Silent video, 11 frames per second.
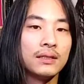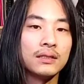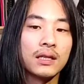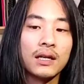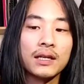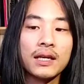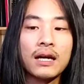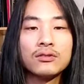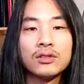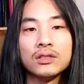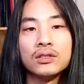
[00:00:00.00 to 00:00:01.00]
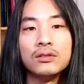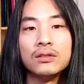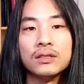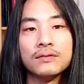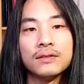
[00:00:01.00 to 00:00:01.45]
it's kind of
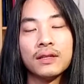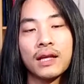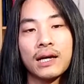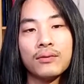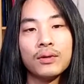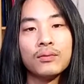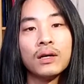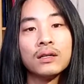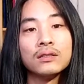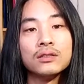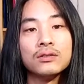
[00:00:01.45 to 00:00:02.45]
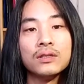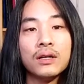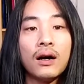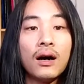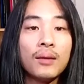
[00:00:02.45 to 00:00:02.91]
counterintuitive in that we want to do the
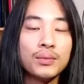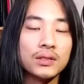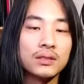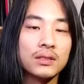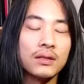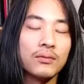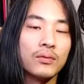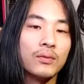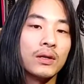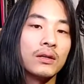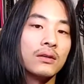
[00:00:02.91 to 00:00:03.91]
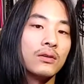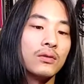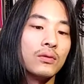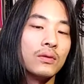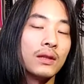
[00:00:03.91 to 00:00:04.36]
opposite. We want to
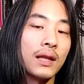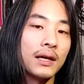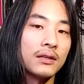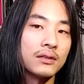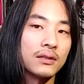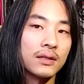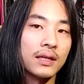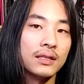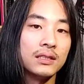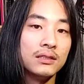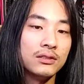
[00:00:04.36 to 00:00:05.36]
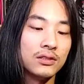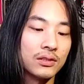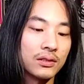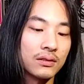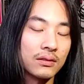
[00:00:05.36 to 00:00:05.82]
go lighter and
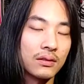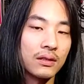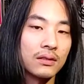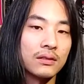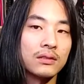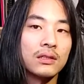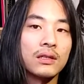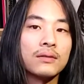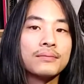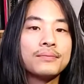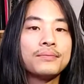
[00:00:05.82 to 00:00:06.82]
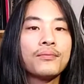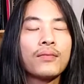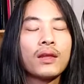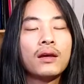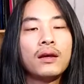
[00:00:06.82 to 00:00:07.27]
easier on the guitar.
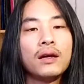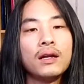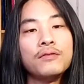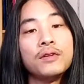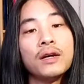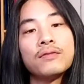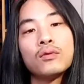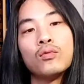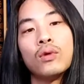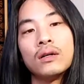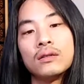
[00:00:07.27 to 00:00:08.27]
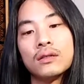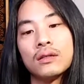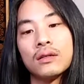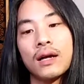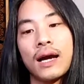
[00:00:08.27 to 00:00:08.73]
And if you ever
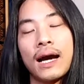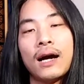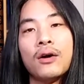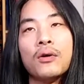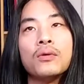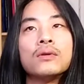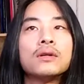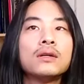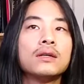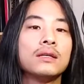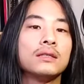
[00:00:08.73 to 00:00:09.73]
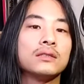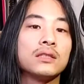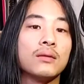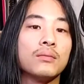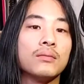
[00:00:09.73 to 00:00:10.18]
wonder how
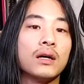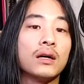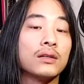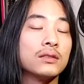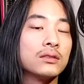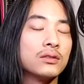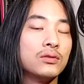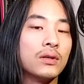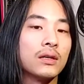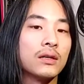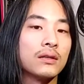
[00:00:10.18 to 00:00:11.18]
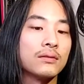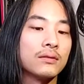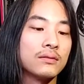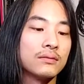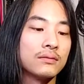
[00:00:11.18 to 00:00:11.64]
some artists who are
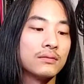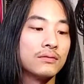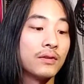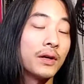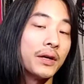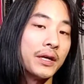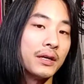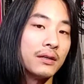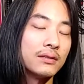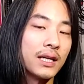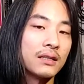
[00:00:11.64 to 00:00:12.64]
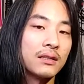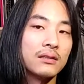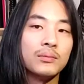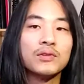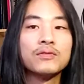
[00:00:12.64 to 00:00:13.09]
very
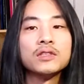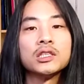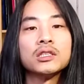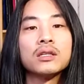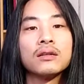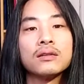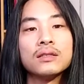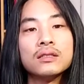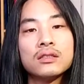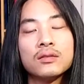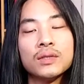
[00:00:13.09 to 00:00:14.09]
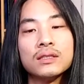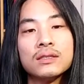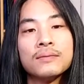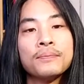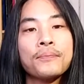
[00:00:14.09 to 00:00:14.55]
technically proficient on their instruments